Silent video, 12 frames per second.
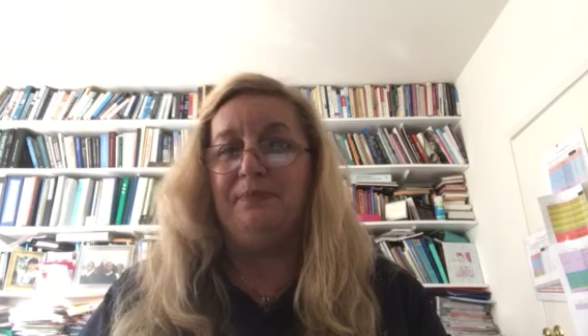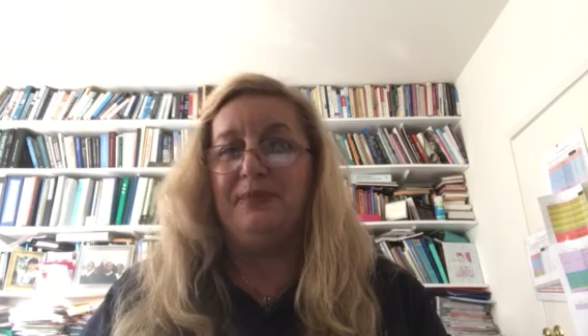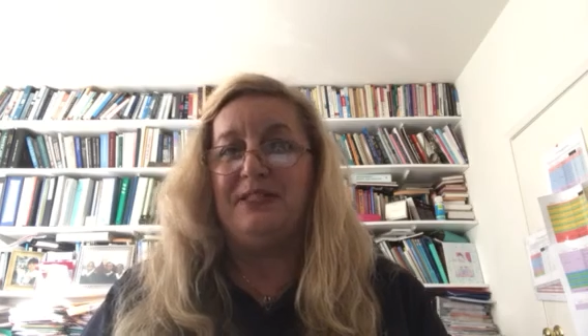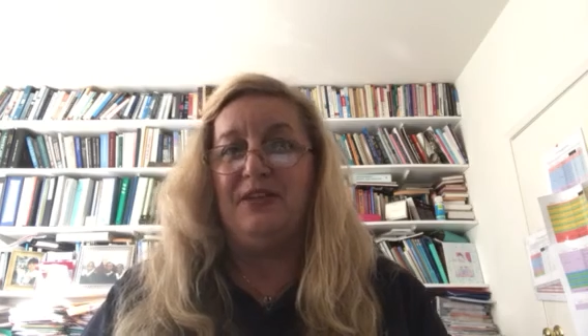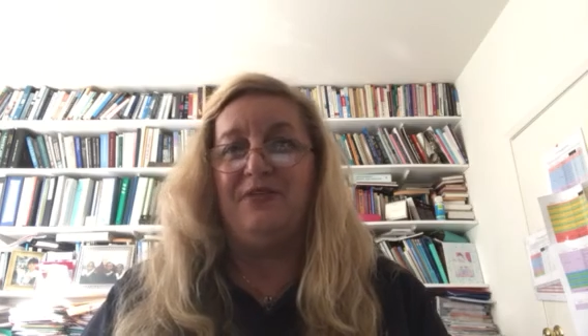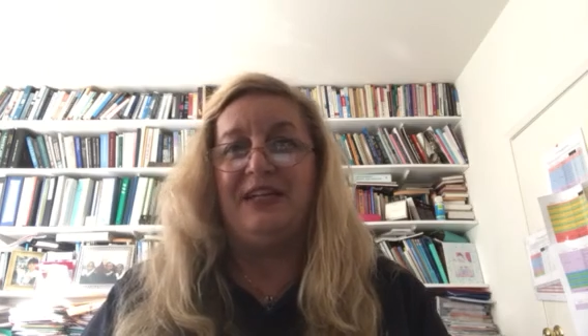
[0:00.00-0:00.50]

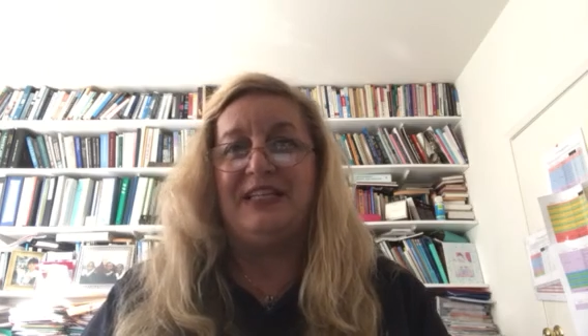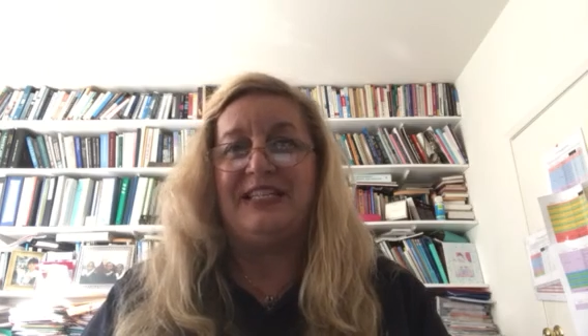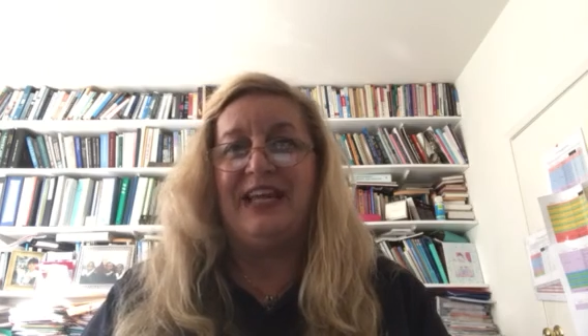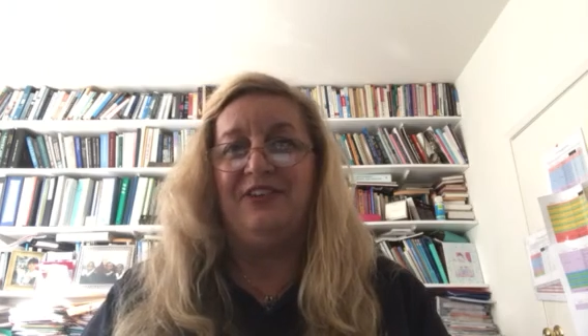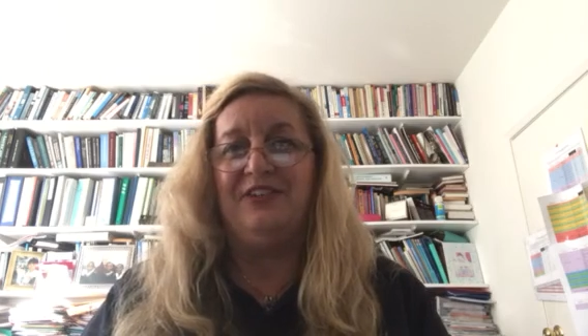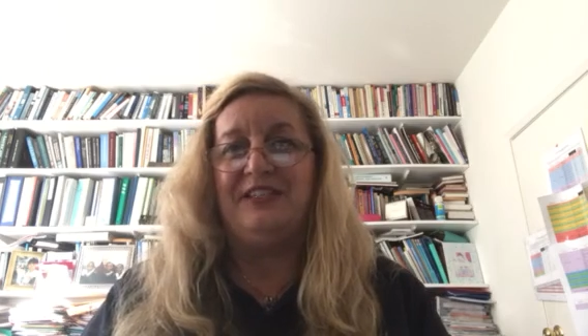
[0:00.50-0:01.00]
Pacific
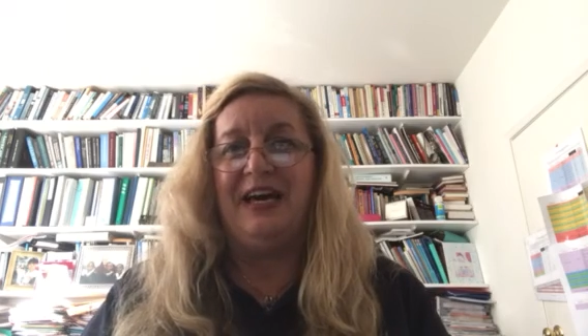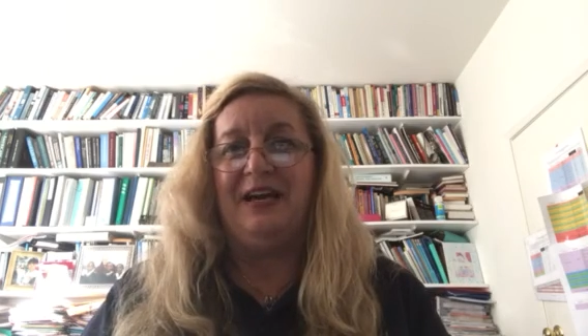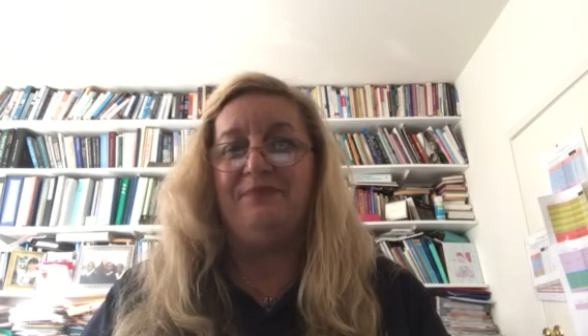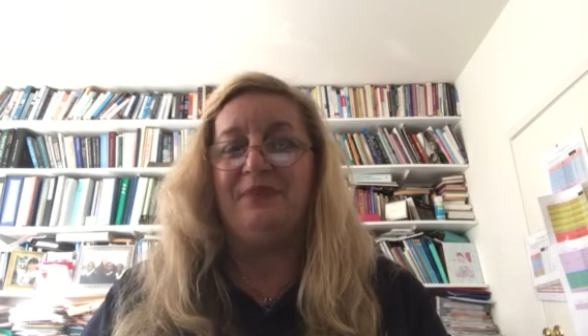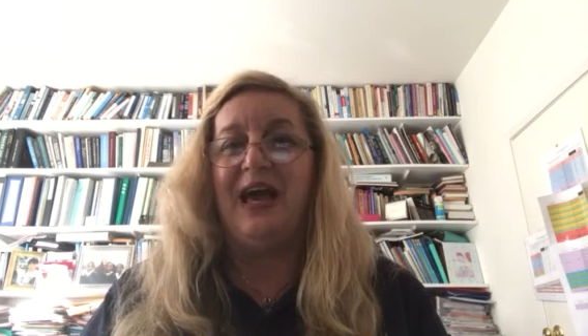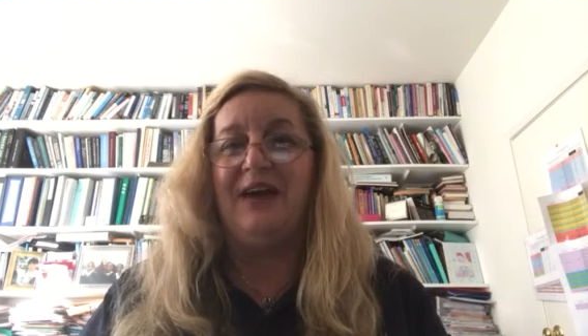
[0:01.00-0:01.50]
Standard
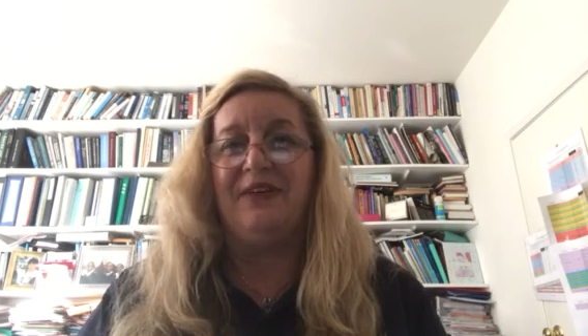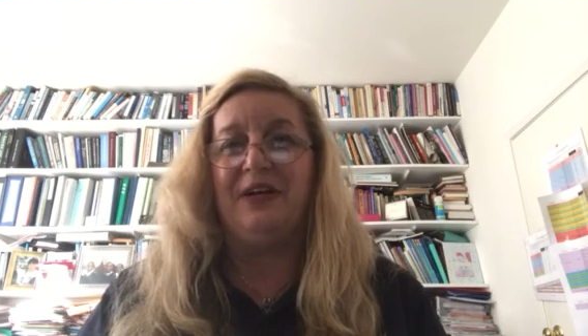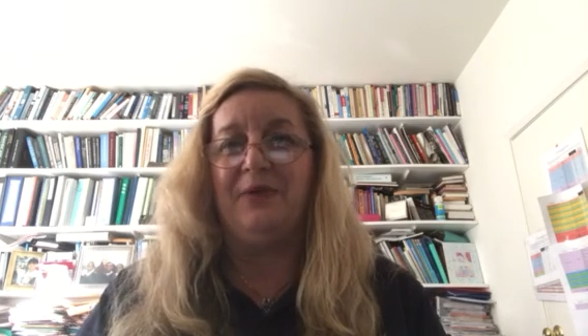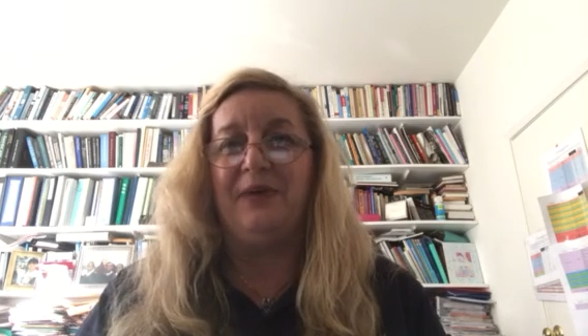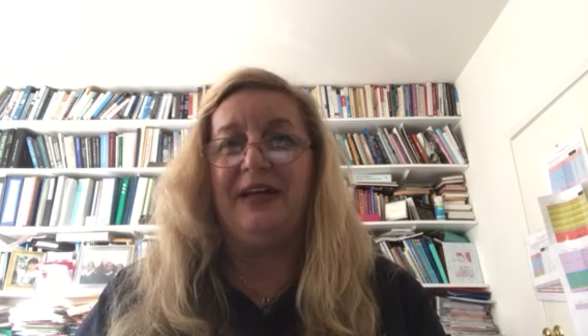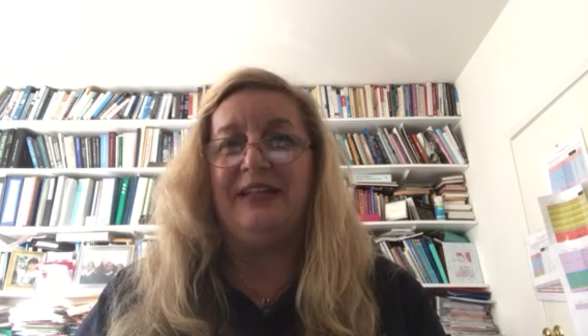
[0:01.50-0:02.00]
Time. Have a
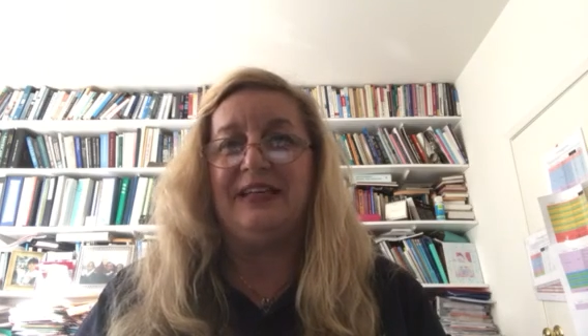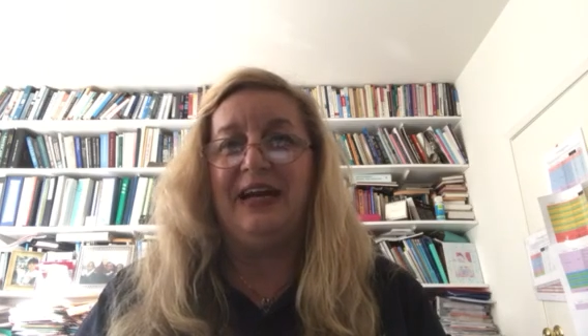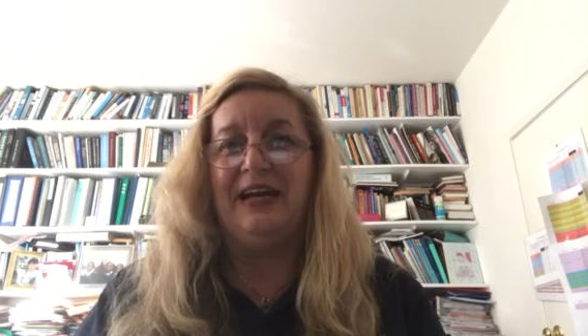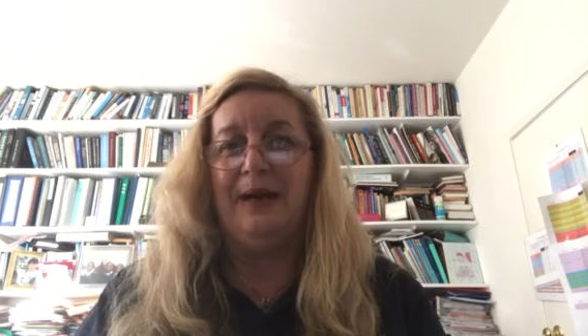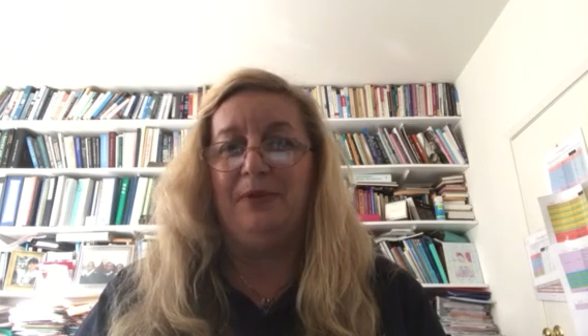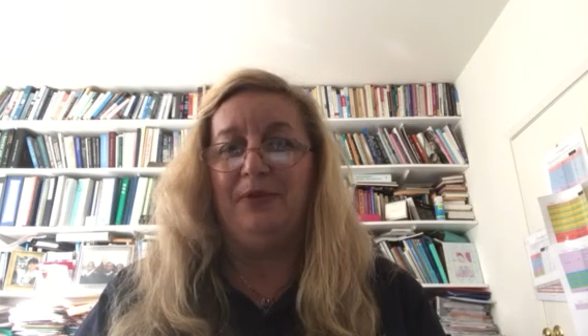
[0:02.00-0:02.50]
great
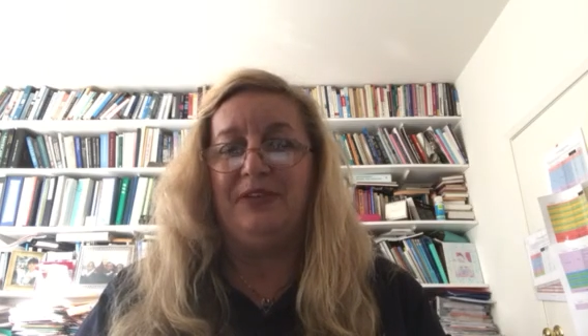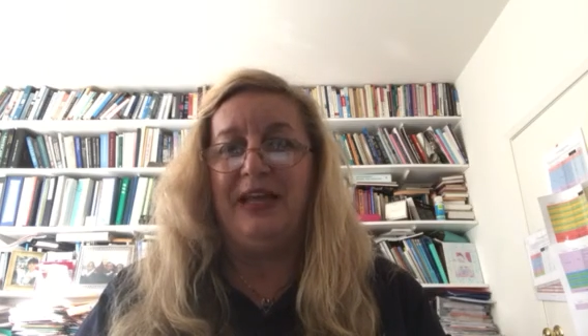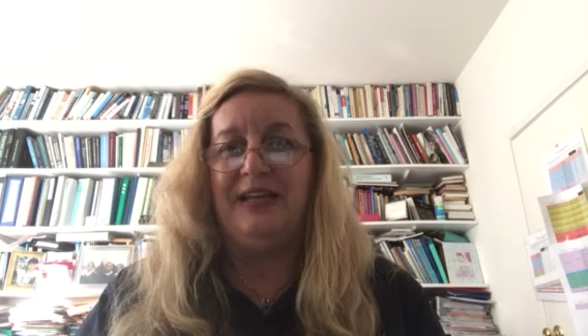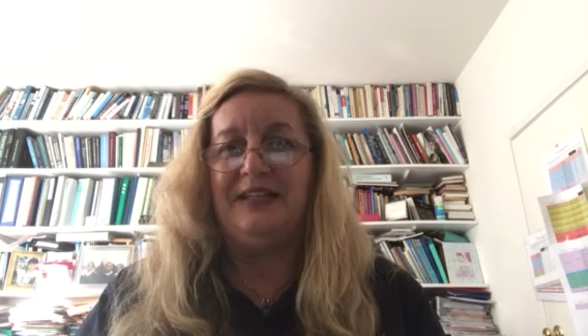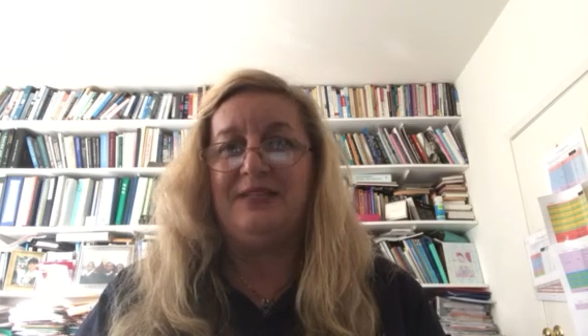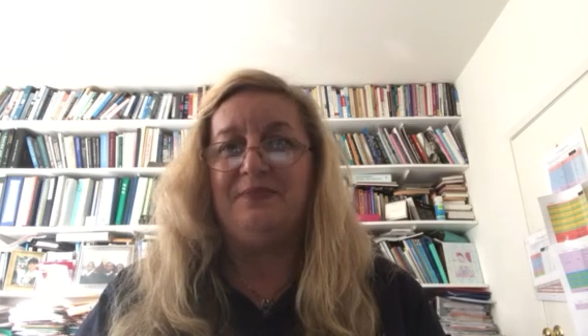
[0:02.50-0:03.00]
couple of
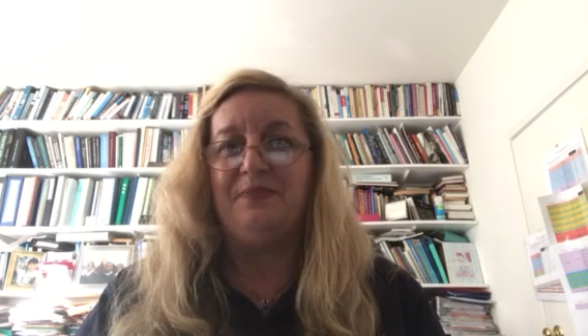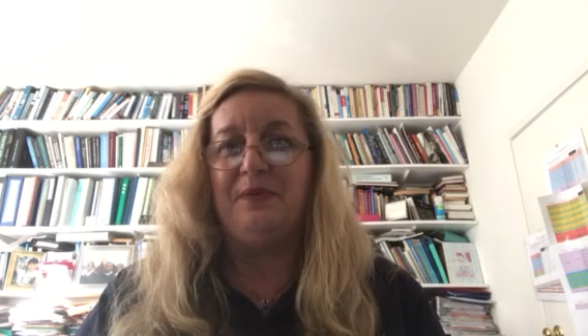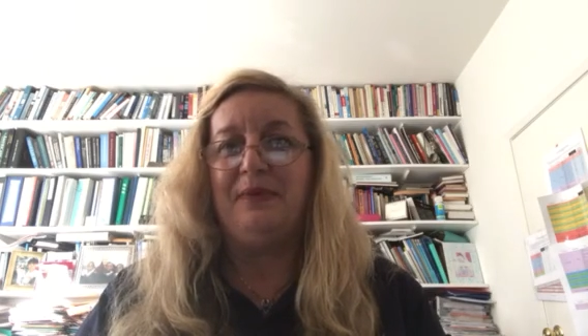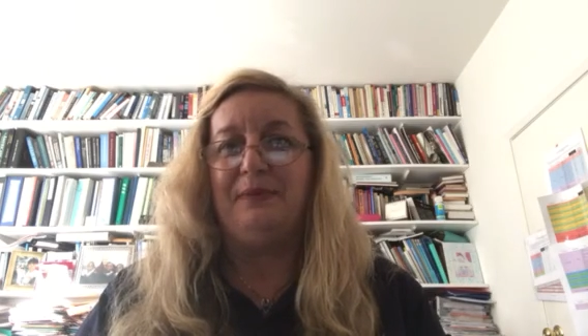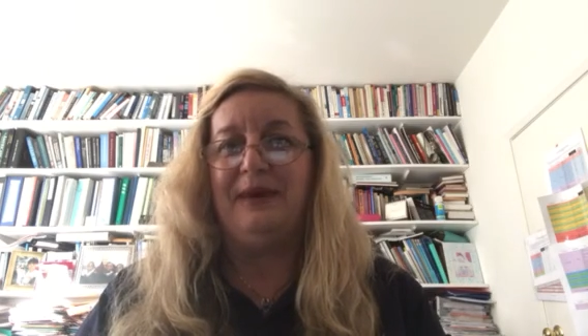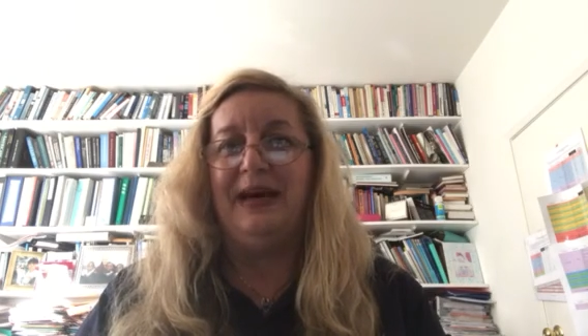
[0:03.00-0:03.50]
days.
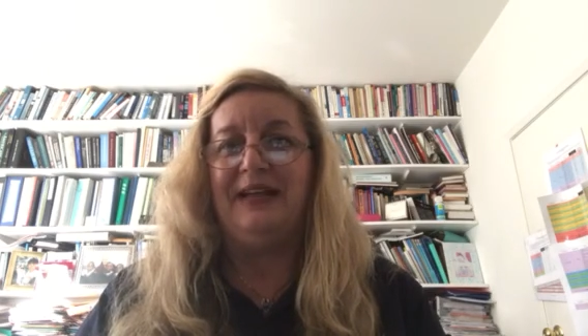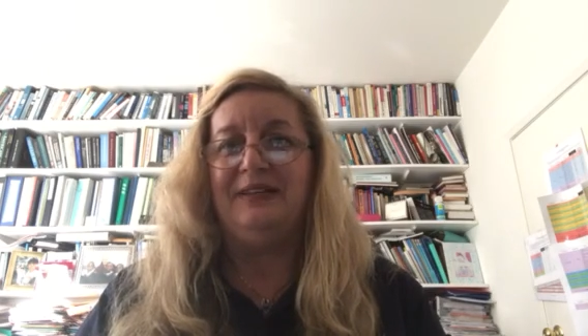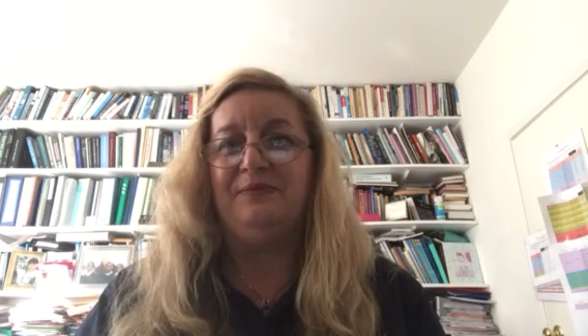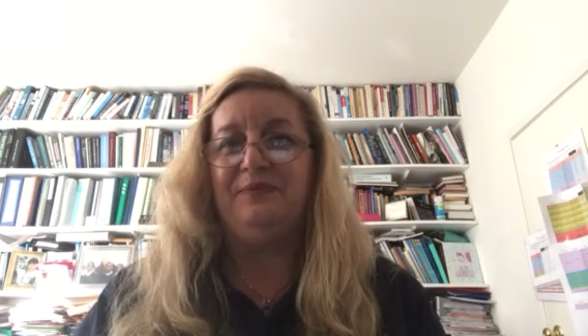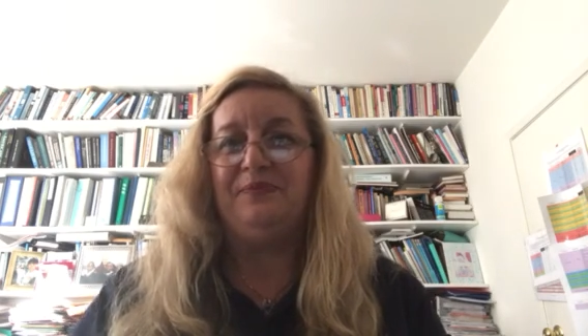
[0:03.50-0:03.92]
Bye-bye.